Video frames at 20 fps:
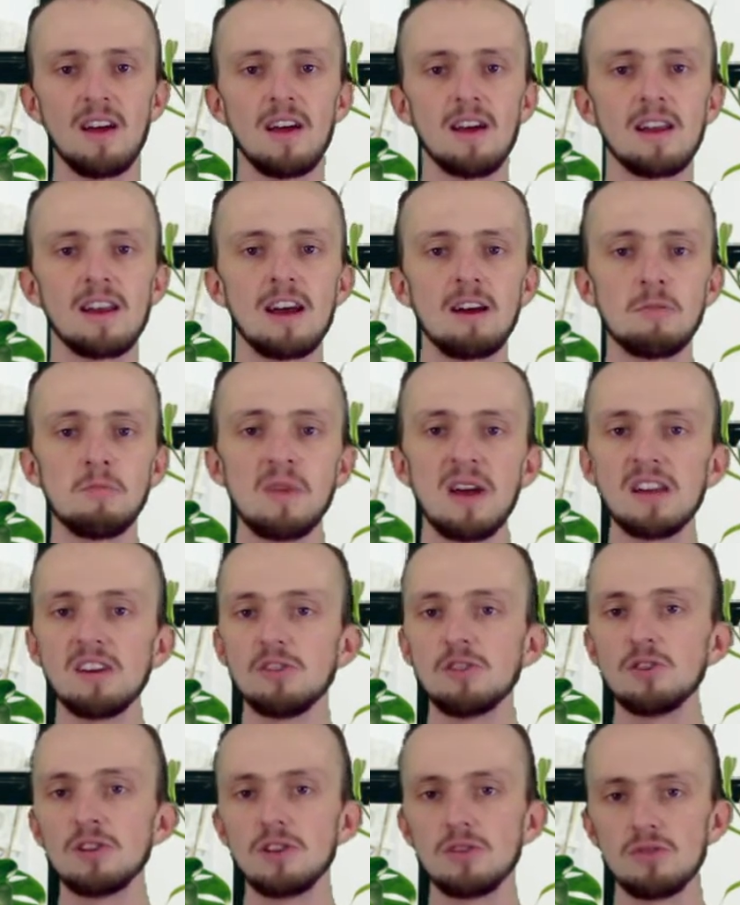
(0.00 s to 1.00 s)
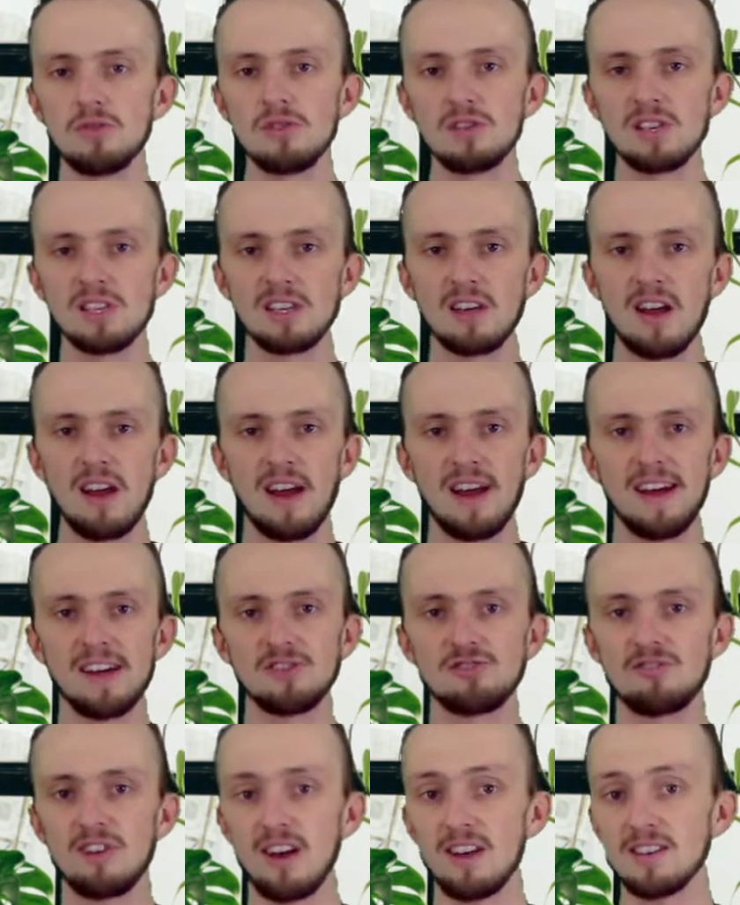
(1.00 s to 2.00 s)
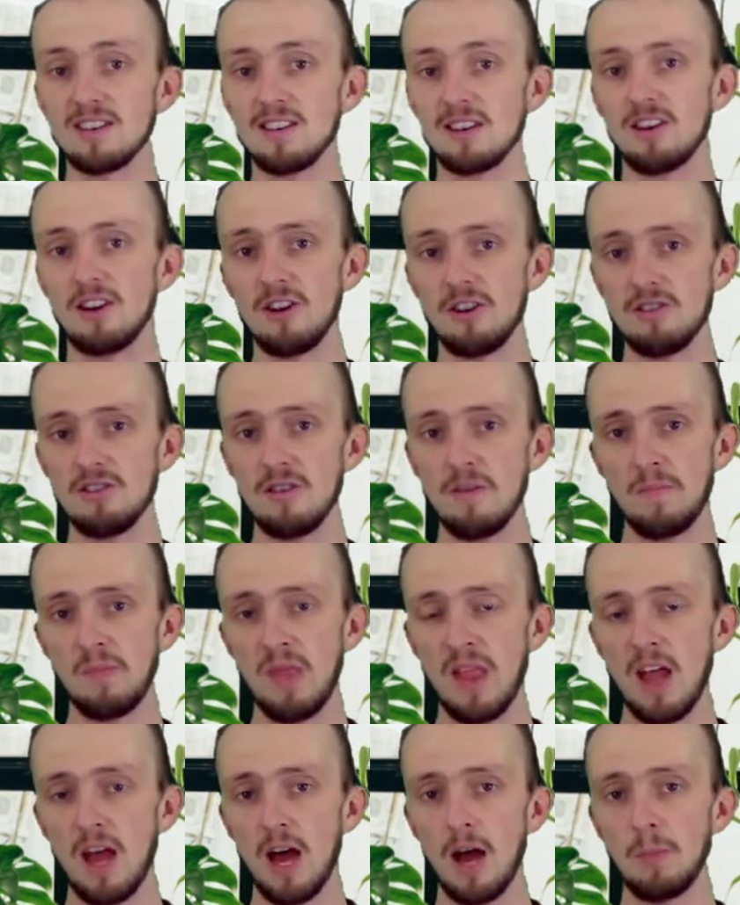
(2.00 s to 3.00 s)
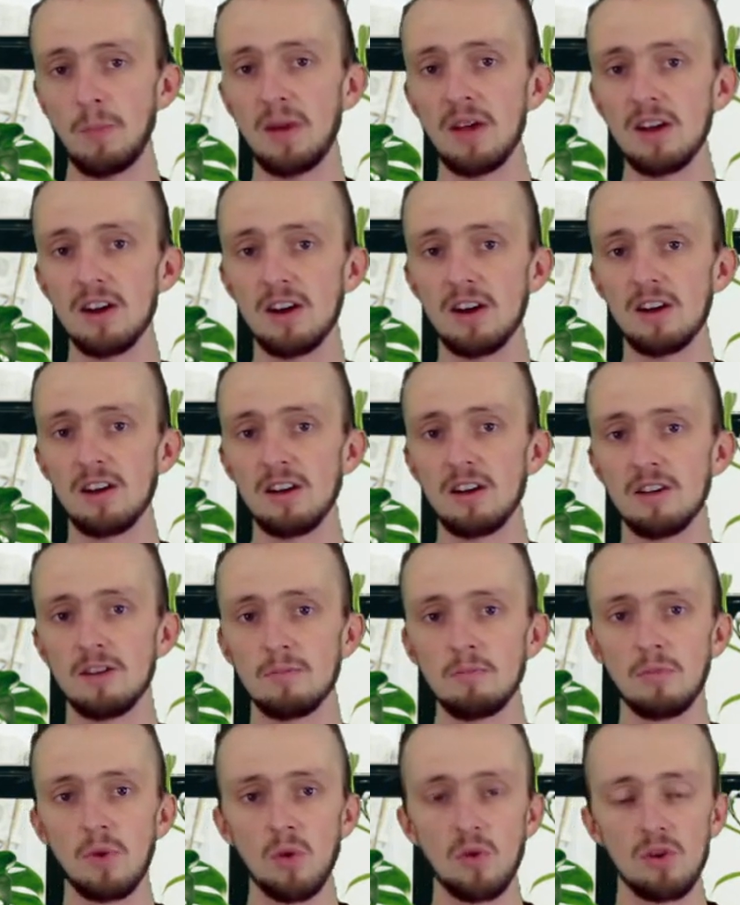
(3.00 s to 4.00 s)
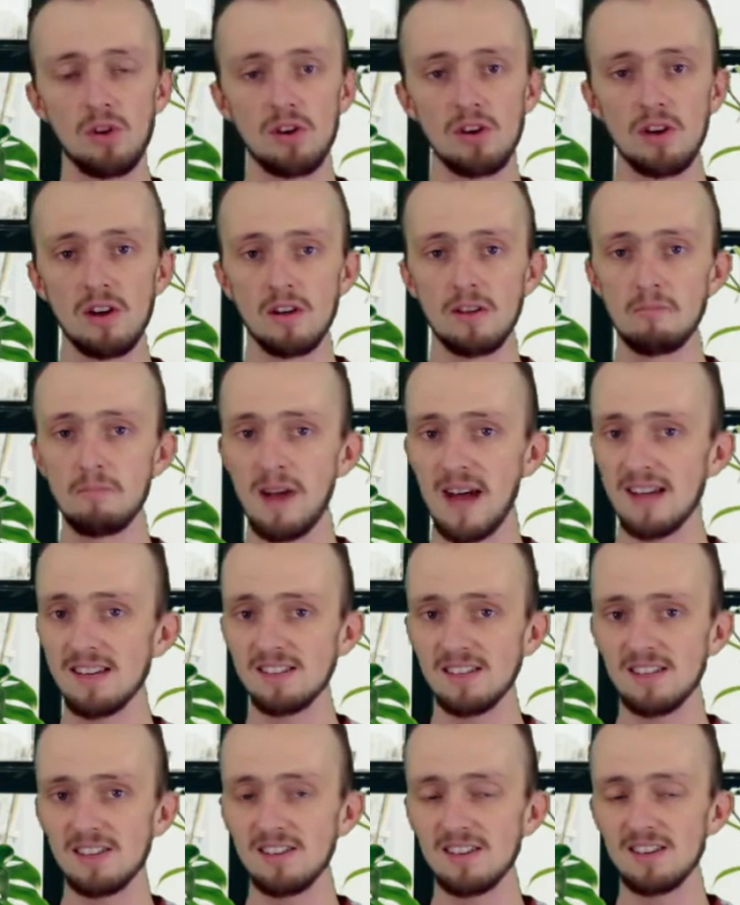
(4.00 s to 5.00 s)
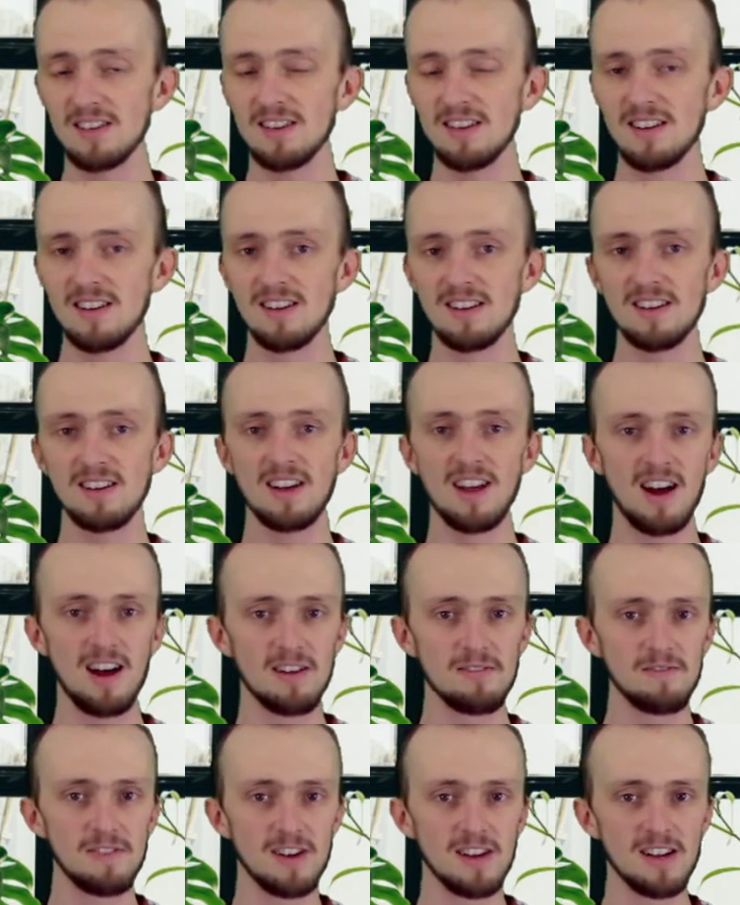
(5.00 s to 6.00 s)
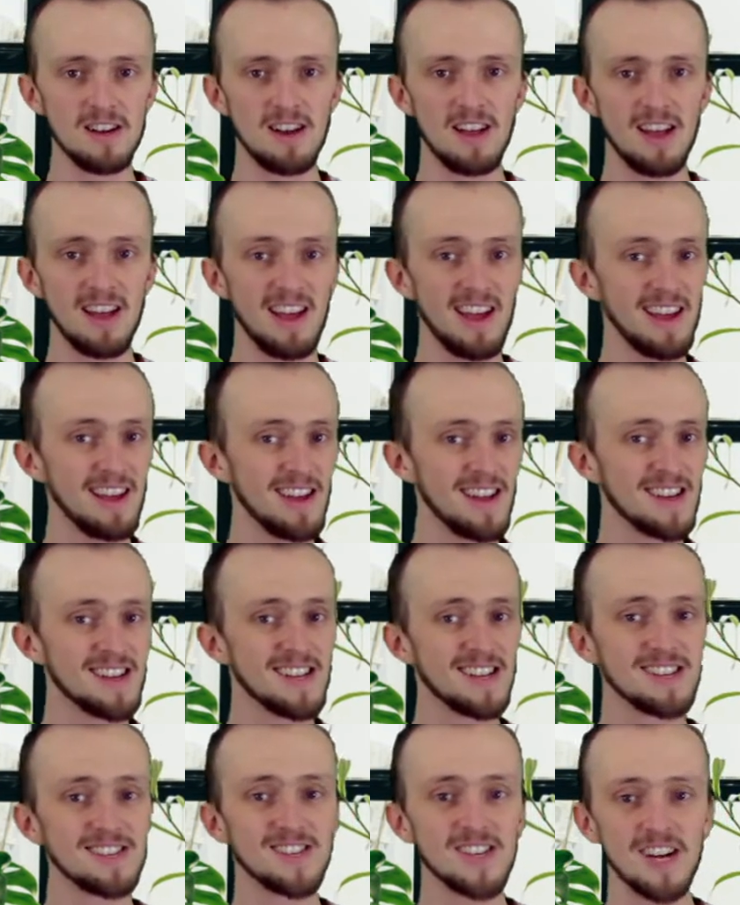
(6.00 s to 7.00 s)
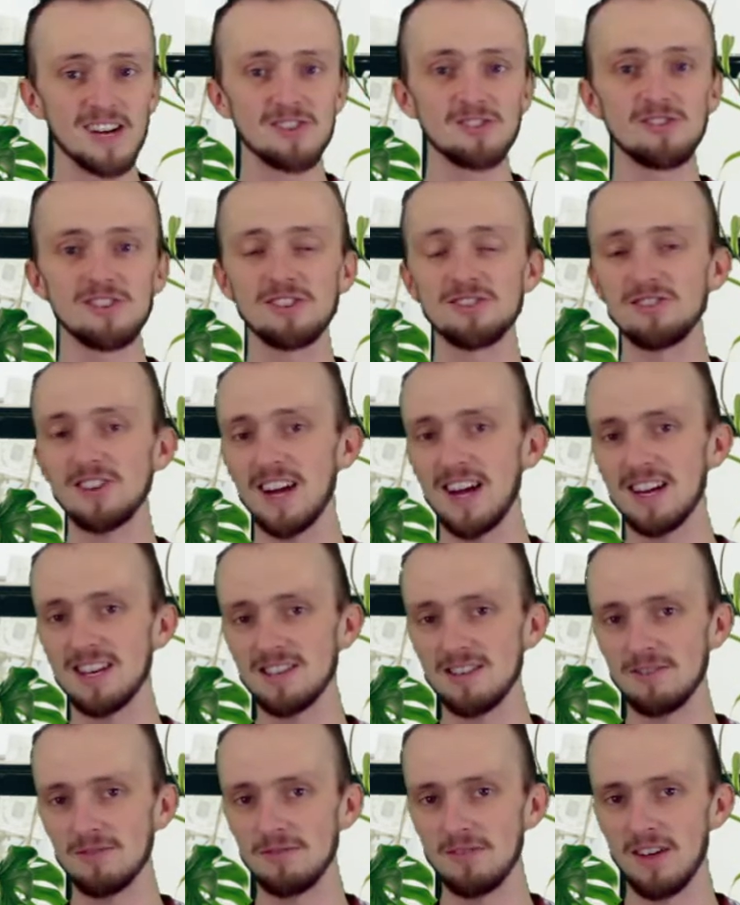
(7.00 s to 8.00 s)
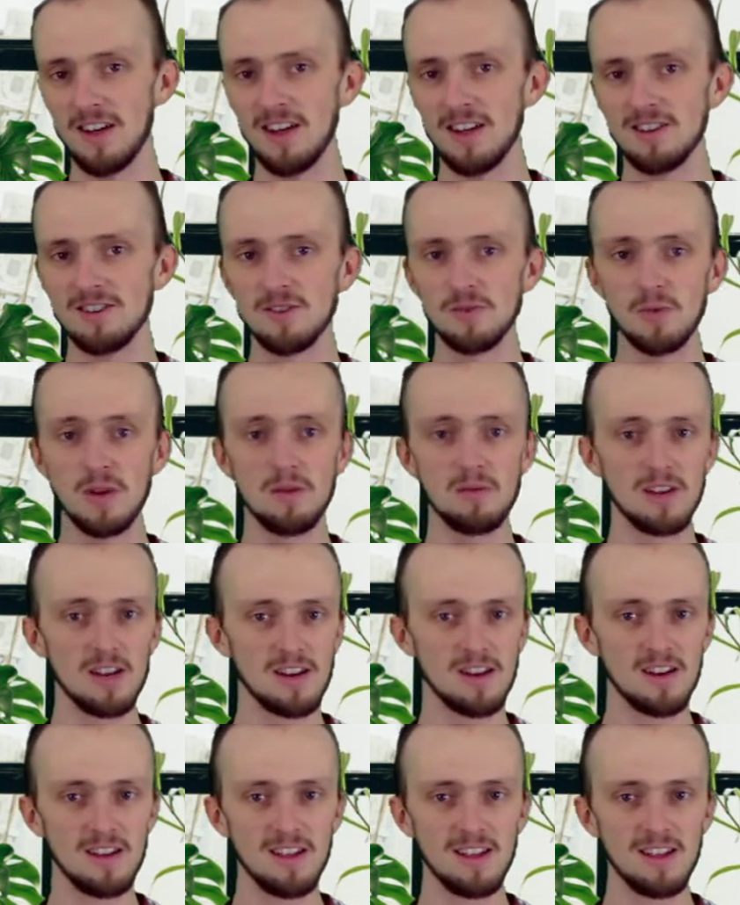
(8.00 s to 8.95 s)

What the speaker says: Now, men who use androstenone appear more masculine, confident, and sexually attractive to women.